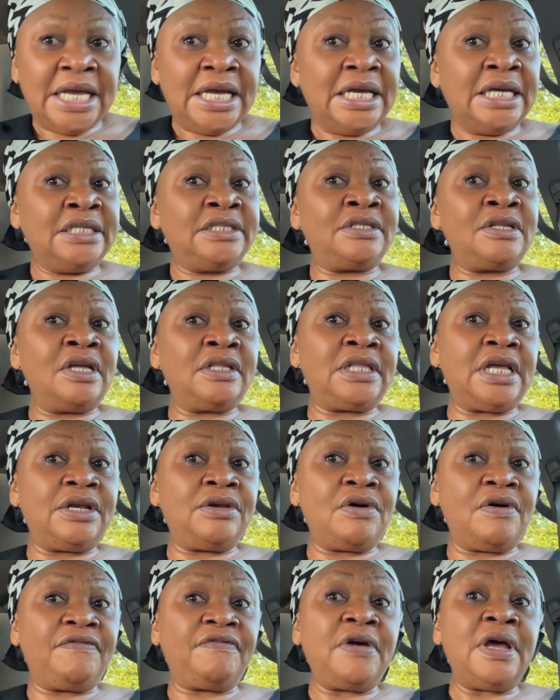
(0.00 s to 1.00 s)
It's not
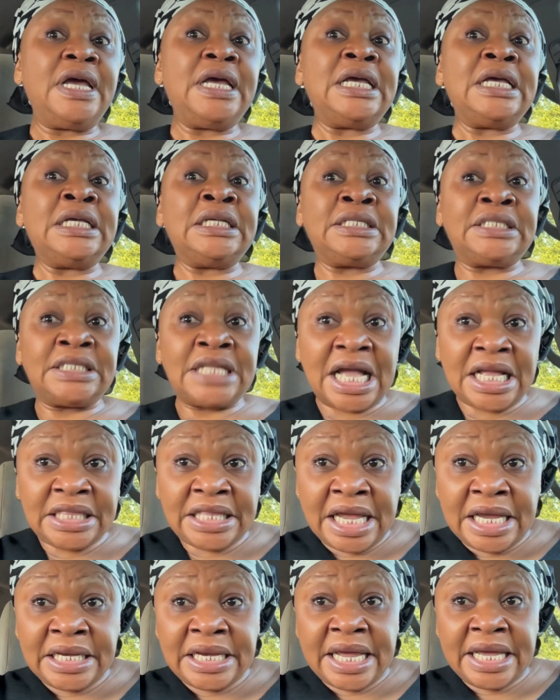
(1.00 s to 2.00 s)
enough. It
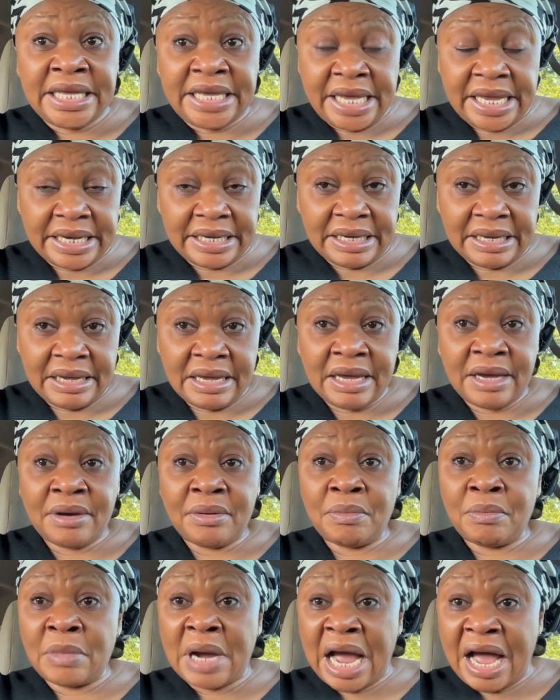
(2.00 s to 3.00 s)
started again
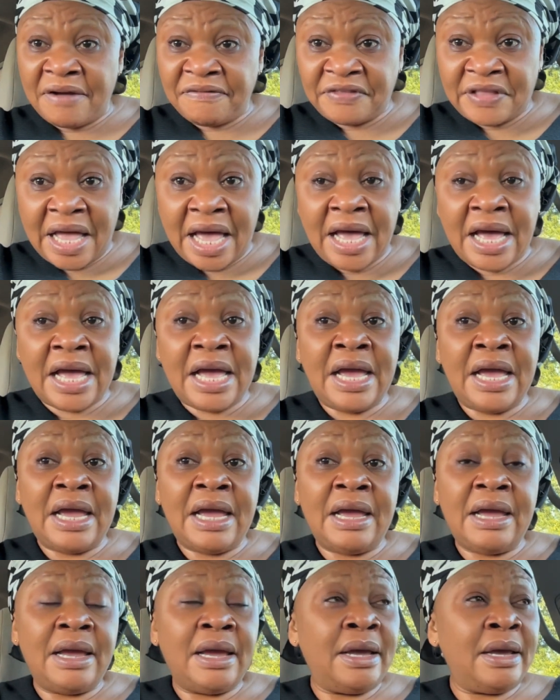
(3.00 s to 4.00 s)

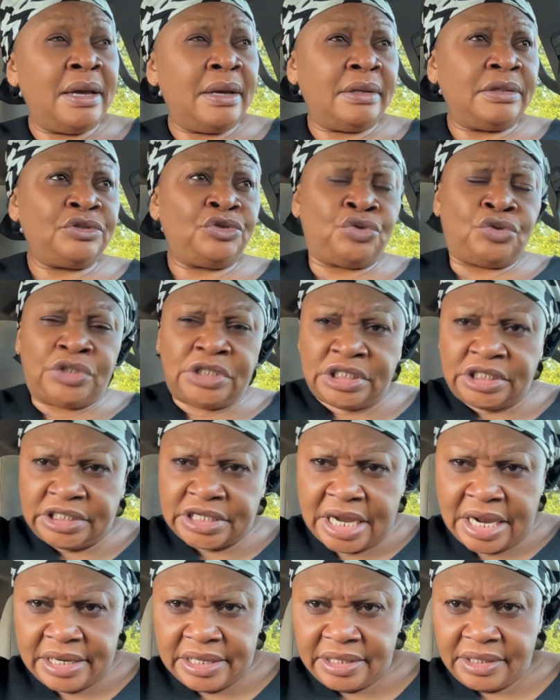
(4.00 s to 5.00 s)
after
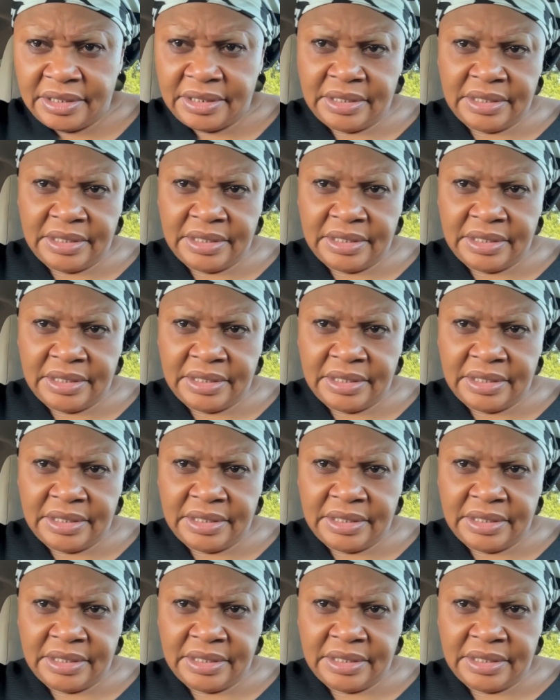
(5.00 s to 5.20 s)
judiciary